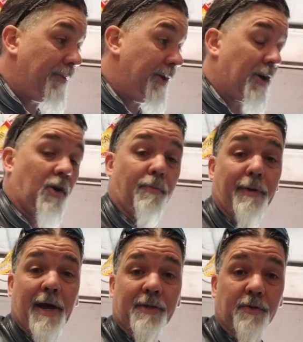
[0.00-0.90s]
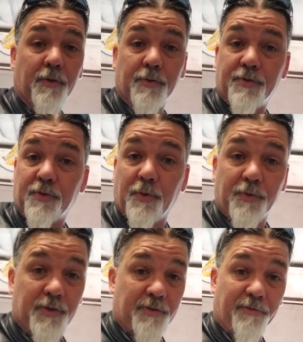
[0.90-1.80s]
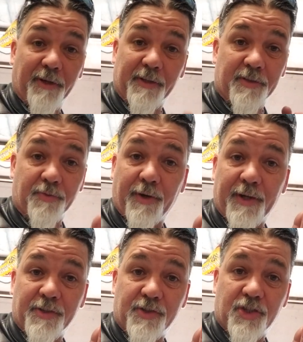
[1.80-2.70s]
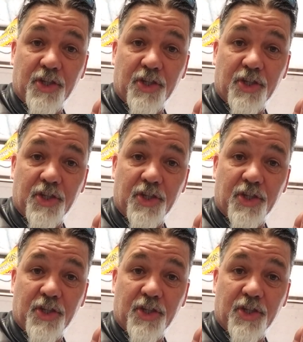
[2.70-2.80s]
I mean, I'll go back to old school, just flick the switch,